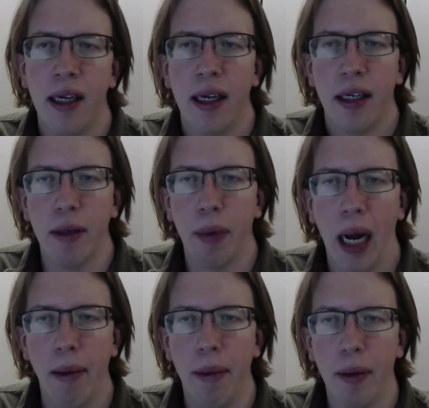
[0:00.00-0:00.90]
You
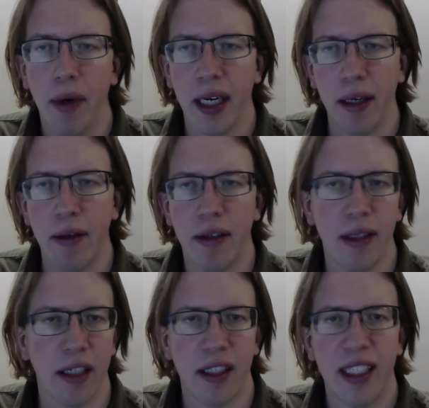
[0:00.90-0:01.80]
probably want to use
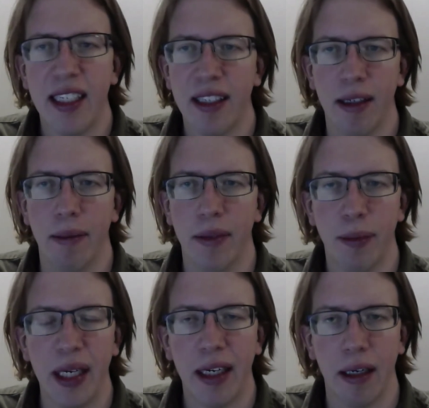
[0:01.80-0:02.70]
the system
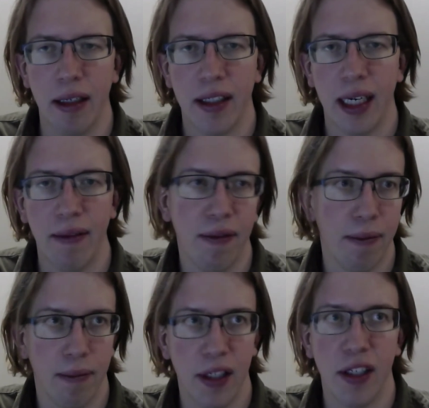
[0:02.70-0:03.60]
speakers if
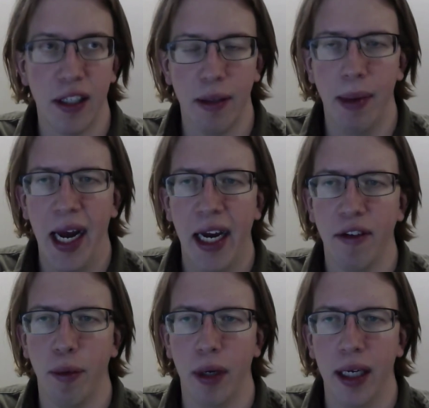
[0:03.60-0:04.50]
the system
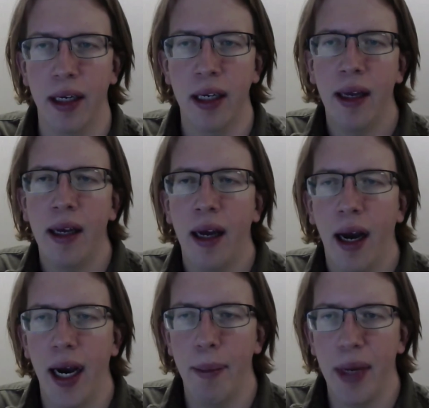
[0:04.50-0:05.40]
has one.
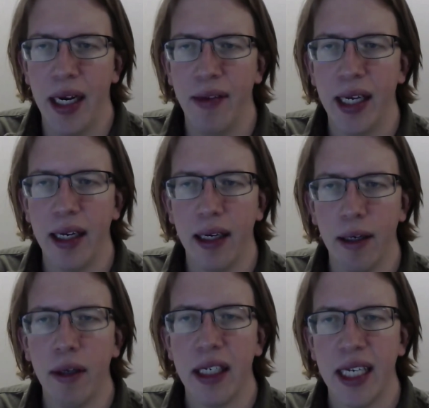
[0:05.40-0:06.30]
And then you
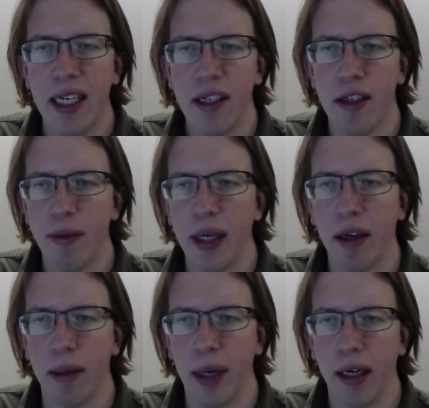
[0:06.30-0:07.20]
can test your speaker
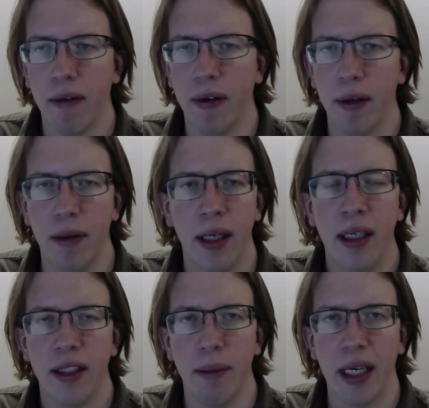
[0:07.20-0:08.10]
and microphone
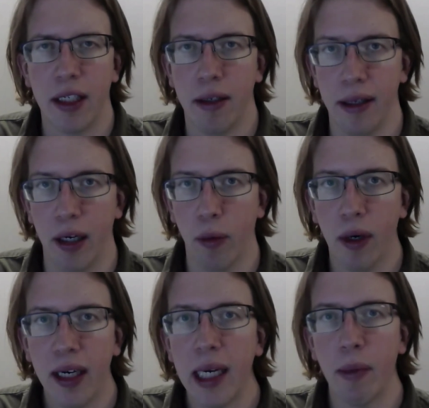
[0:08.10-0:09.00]
to make sure that they're
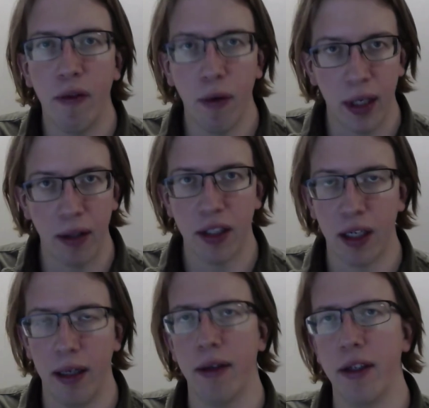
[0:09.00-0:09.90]
working before you
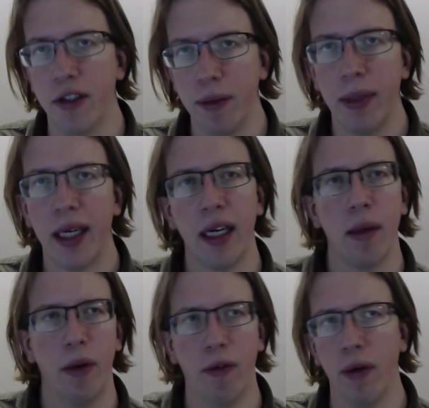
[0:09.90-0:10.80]
start the Zoom meeting or
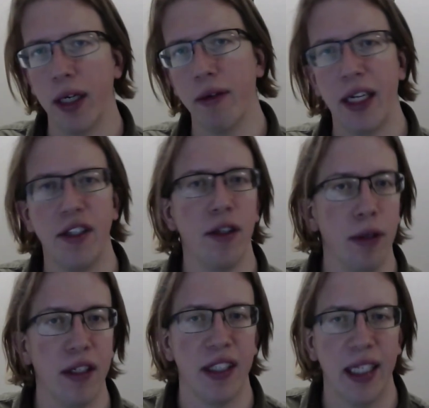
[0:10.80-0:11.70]
before you let
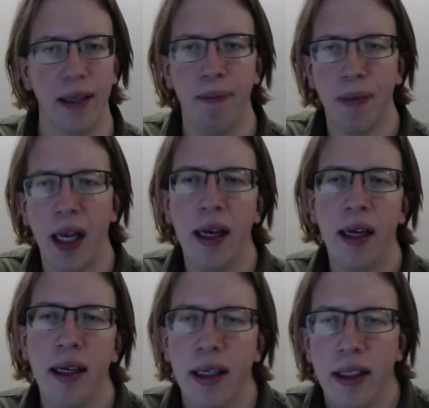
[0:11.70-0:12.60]
students in.
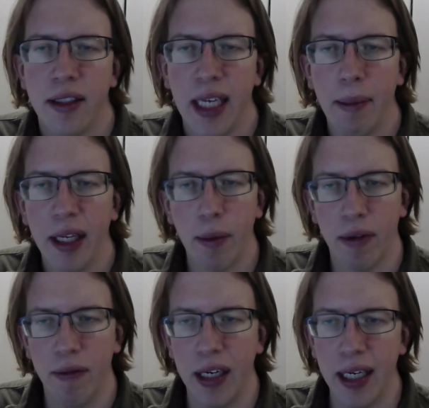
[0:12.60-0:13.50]
Same thing with
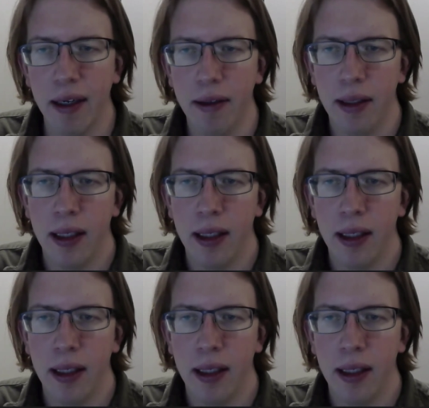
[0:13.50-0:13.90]
video.